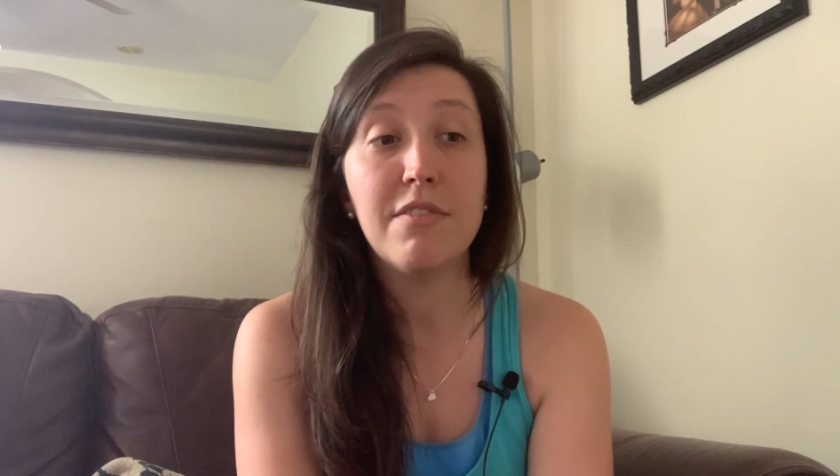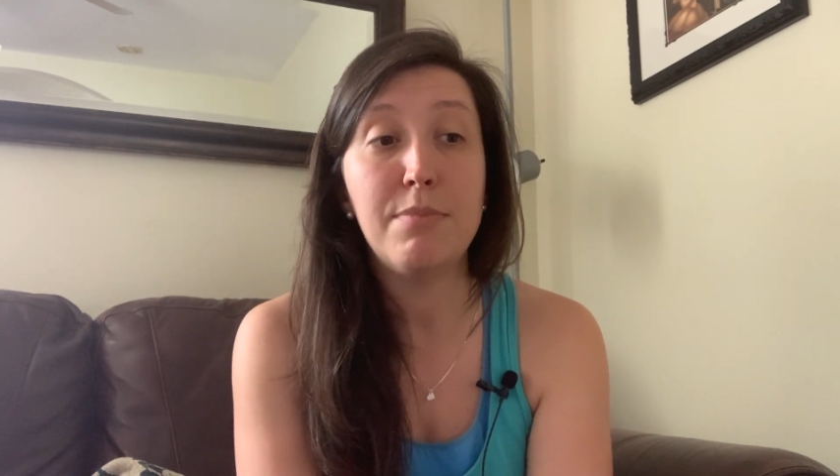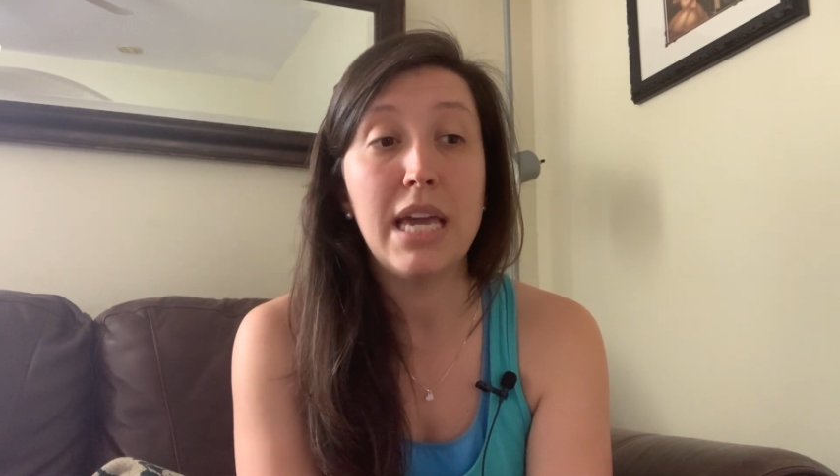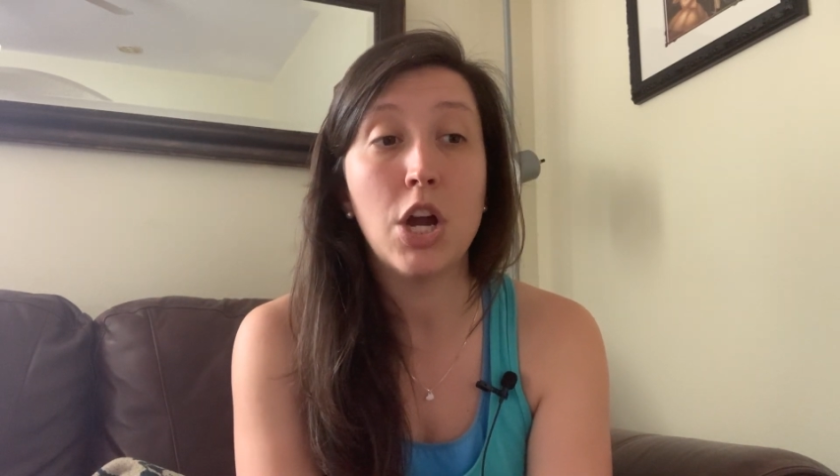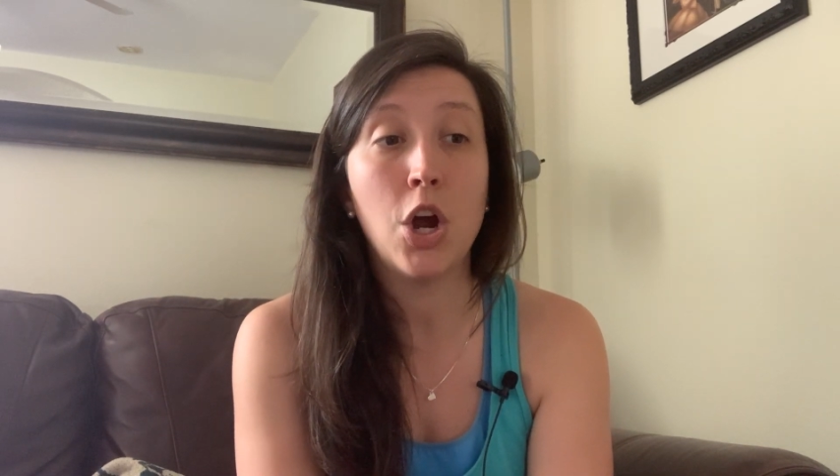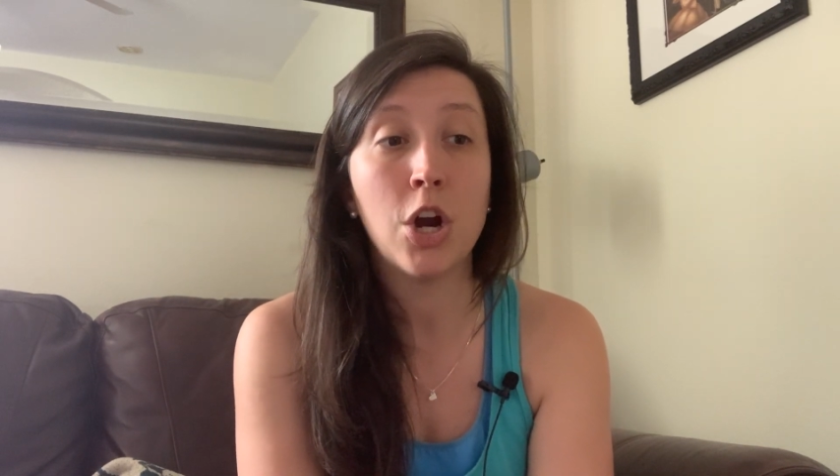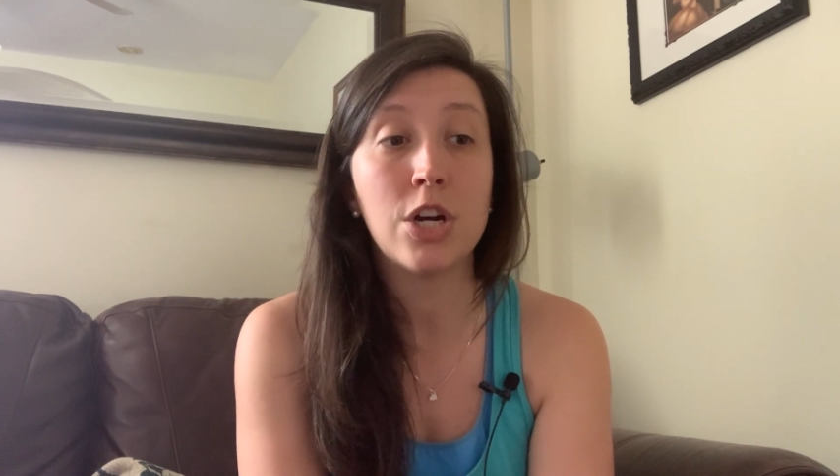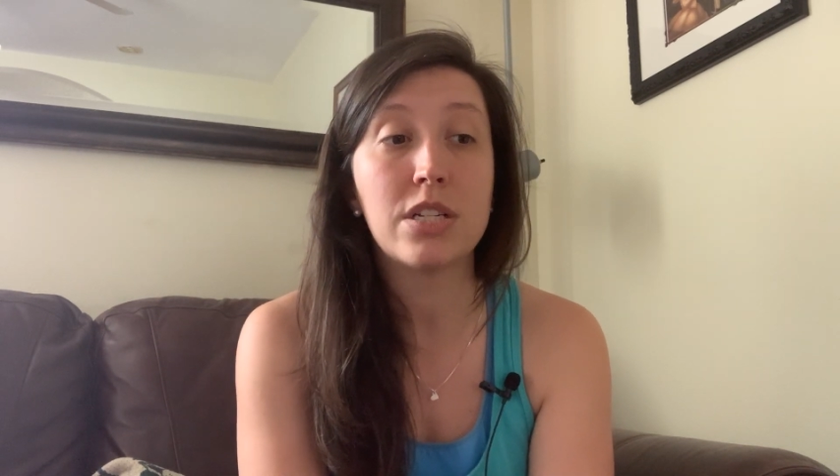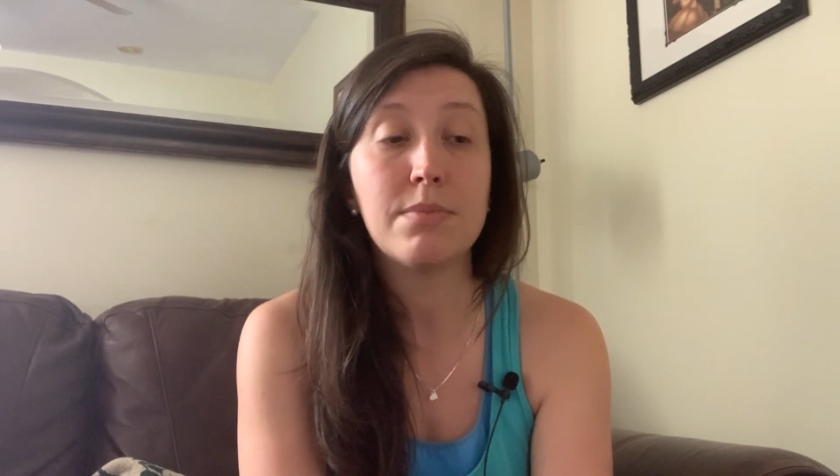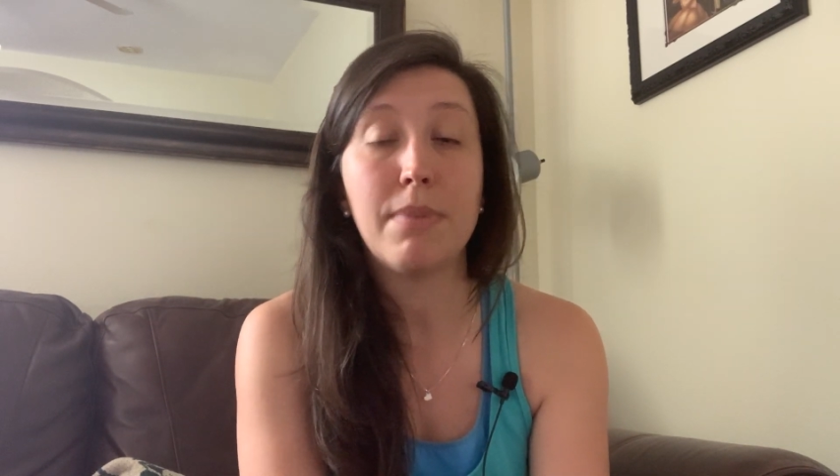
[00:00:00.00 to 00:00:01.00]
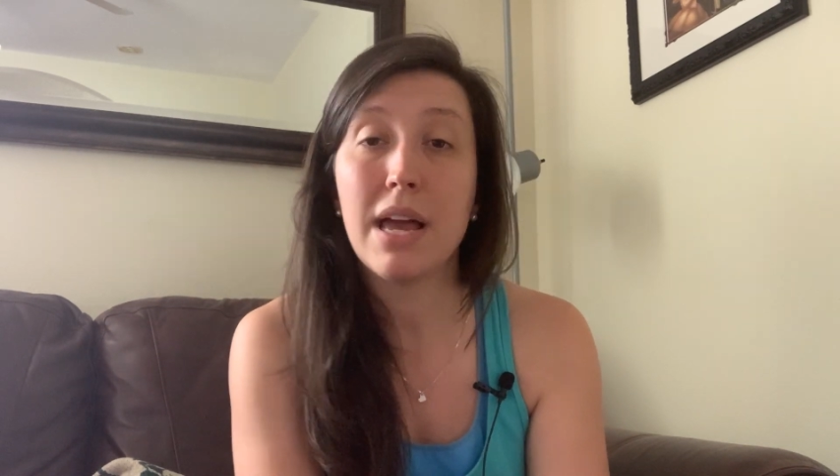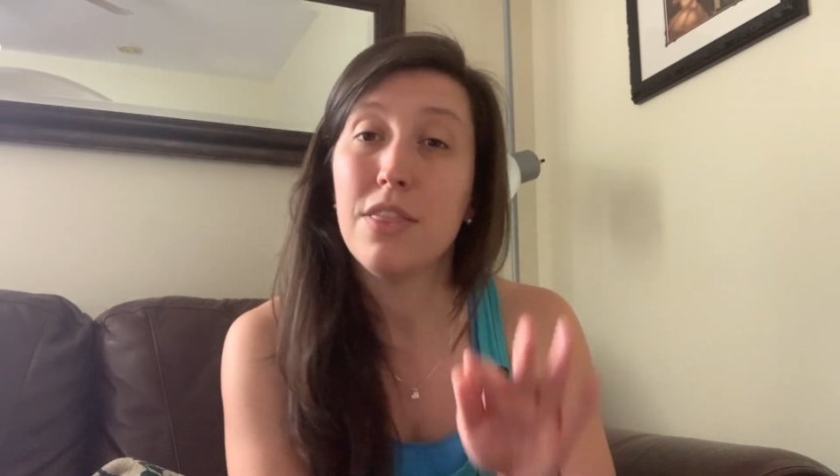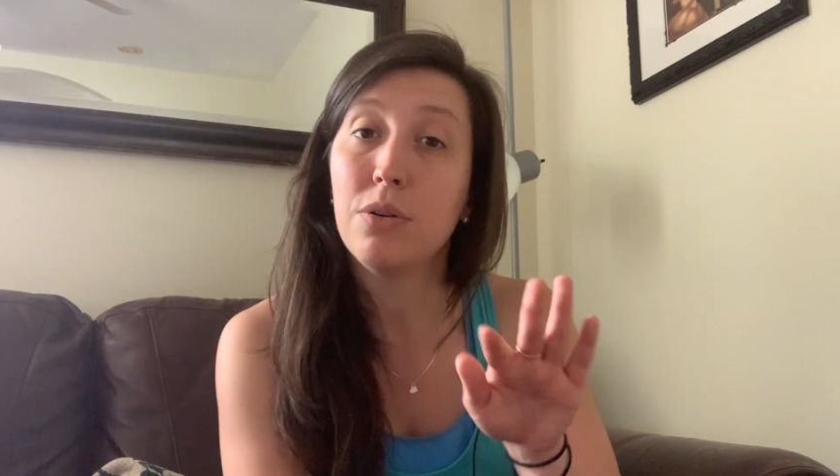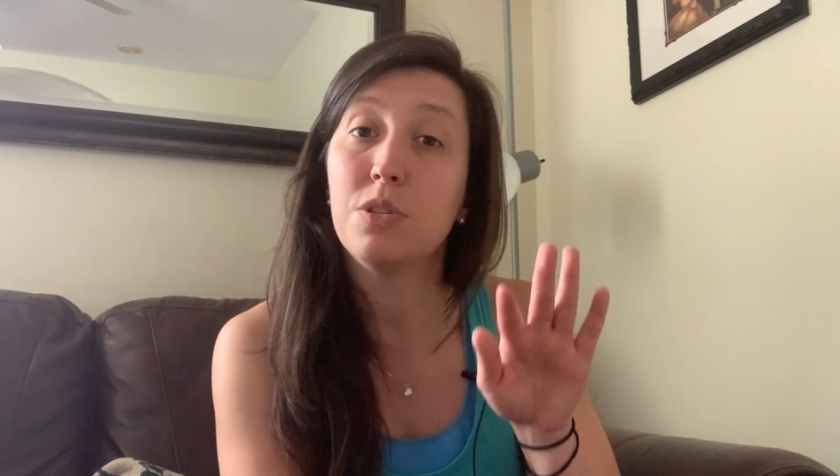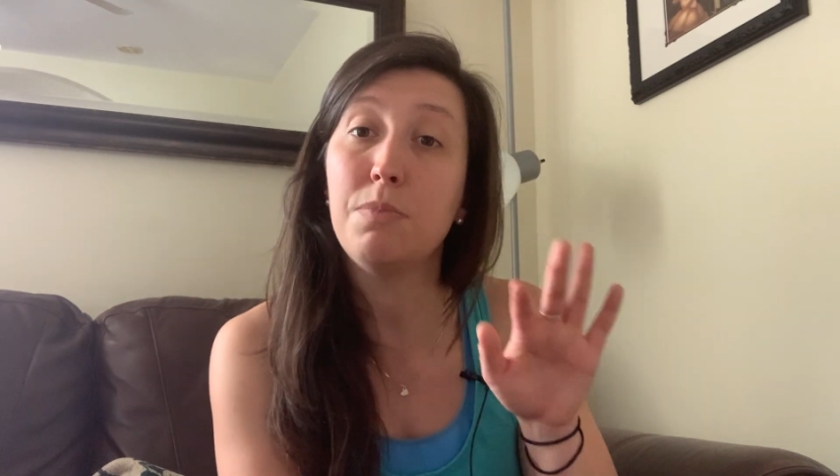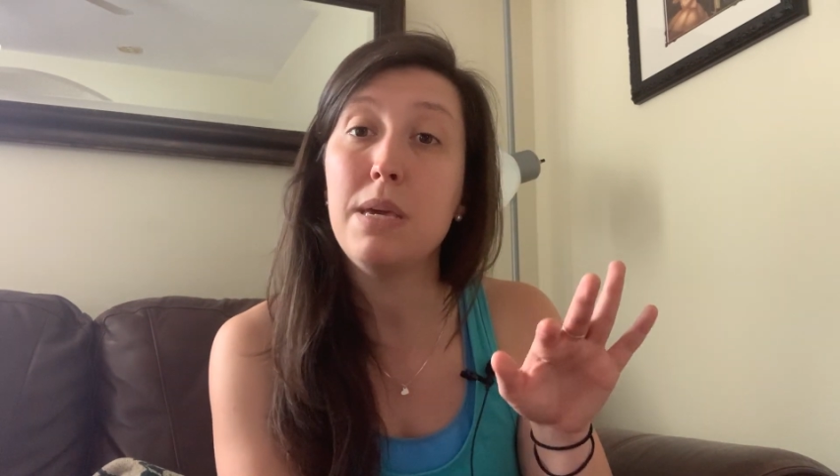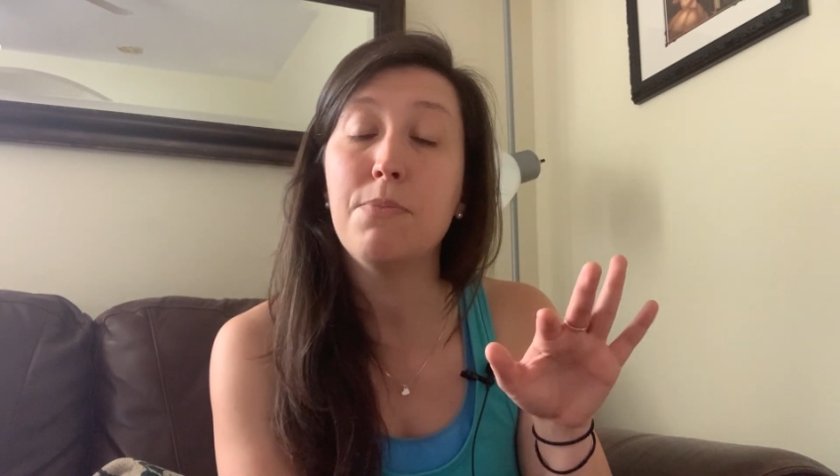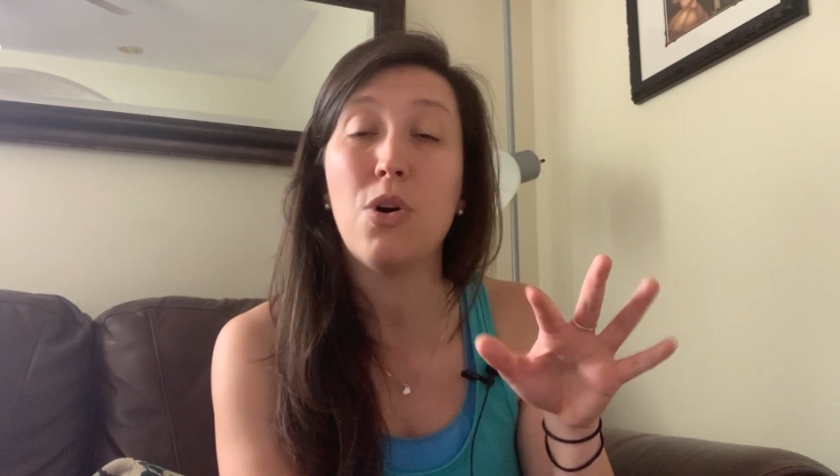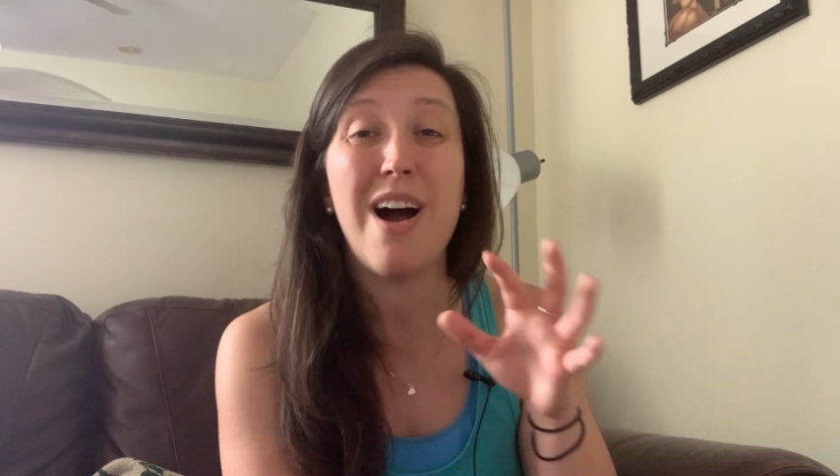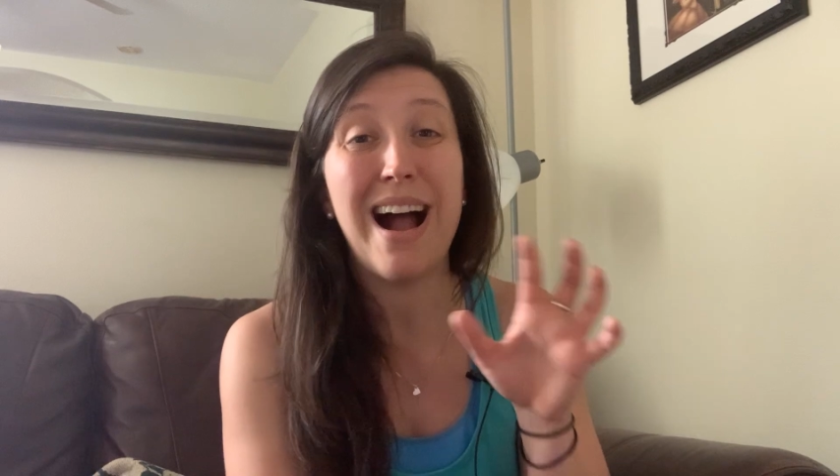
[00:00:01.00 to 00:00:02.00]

of being hurt by those people,